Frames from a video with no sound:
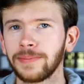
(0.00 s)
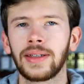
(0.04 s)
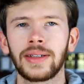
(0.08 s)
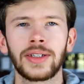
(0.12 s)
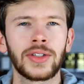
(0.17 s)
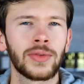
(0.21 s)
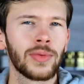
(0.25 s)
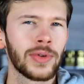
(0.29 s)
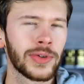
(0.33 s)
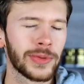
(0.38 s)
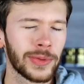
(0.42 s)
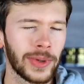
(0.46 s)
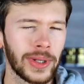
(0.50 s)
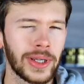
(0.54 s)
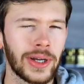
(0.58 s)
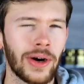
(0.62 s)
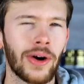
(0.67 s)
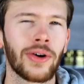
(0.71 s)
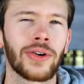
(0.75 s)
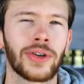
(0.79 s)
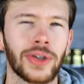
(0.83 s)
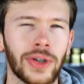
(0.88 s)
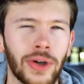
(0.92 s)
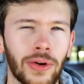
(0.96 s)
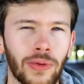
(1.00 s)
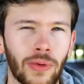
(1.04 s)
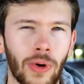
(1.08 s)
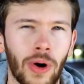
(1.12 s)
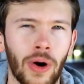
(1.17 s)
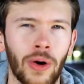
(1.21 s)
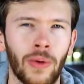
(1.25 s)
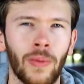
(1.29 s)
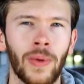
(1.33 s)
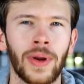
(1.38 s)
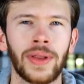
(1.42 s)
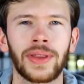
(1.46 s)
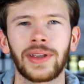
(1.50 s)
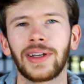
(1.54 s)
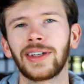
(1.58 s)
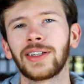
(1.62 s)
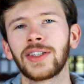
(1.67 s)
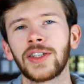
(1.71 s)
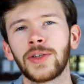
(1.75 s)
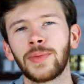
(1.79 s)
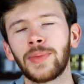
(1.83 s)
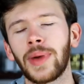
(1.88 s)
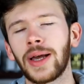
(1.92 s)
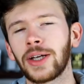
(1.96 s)
This one's really hard to go wrong with,
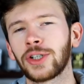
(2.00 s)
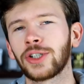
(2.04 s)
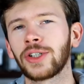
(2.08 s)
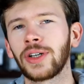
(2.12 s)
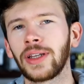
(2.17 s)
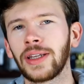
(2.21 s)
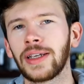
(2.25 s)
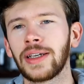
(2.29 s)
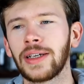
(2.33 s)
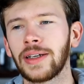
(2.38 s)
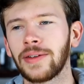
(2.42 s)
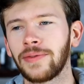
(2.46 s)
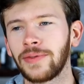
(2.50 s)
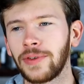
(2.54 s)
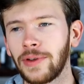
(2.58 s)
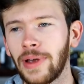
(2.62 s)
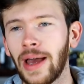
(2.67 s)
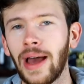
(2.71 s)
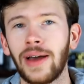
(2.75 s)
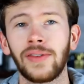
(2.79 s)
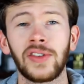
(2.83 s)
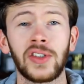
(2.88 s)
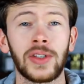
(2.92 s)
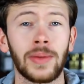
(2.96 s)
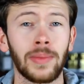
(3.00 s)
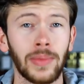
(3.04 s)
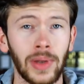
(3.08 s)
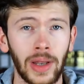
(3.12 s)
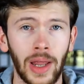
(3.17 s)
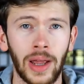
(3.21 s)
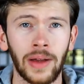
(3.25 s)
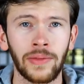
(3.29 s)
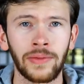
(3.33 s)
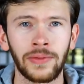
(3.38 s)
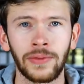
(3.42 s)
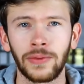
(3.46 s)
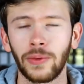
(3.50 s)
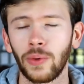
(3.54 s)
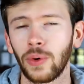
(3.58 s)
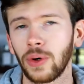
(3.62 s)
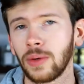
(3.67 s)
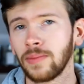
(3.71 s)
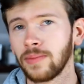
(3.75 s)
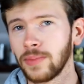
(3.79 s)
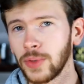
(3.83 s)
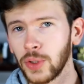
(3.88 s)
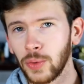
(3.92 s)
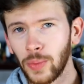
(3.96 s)
especially if you have some love
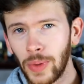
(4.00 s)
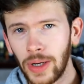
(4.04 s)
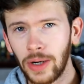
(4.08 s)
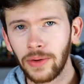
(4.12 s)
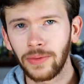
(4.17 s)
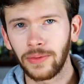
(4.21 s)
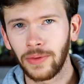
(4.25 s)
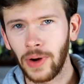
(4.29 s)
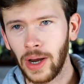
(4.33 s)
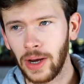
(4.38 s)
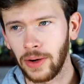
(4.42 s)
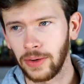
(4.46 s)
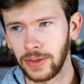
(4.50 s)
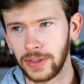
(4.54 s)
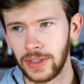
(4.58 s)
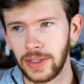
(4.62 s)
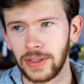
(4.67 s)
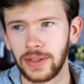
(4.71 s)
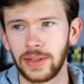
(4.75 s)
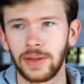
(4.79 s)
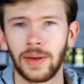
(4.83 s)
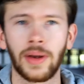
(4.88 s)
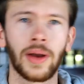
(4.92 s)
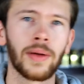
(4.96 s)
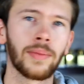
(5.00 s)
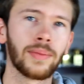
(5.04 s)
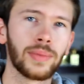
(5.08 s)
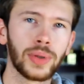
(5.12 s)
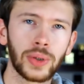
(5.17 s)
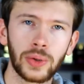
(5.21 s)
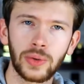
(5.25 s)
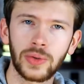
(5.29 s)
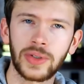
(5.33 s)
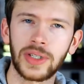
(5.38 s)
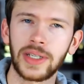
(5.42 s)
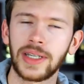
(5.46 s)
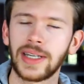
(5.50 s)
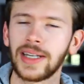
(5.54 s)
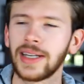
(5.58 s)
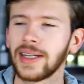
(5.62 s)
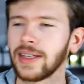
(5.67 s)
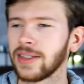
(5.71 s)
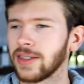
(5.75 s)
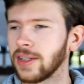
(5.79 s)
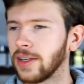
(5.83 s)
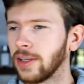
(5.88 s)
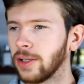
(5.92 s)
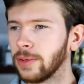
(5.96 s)
for sweeter fragrances.
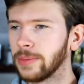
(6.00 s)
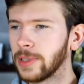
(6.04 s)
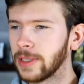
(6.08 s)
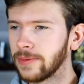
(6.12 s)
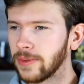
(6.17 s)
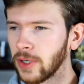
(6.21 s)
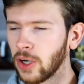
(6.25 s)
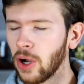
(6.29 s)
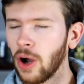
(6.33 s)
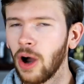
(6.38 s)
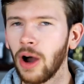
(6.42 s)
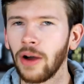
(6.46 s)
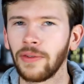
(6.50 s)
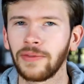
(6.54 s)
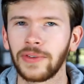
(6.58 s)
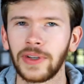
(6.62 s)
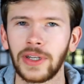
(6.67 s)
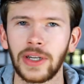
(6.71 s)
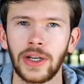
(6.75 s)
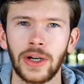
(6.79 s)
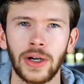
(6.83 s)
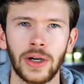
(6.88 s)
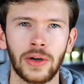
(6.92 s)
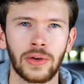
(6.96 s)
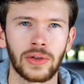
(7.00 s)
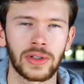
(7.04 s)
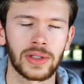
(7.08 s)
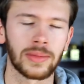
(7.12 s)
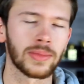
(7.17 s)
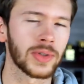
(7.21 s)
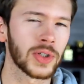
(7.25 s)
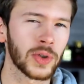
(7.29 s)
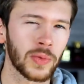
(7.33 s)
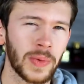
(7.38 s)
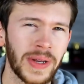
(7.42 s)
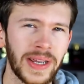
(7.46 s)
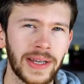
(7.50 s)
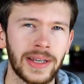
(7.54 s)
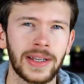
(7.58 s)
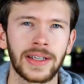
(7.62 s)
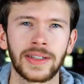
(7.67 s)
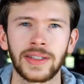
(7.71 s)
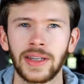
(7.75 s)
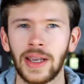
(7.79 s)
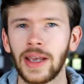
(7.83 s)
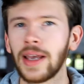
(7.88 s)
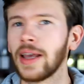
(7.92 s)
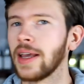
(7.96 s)
Booziness, a little bit of a coffee note, some
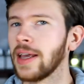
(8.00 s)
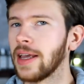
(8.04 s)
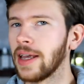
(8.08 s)
sweetness.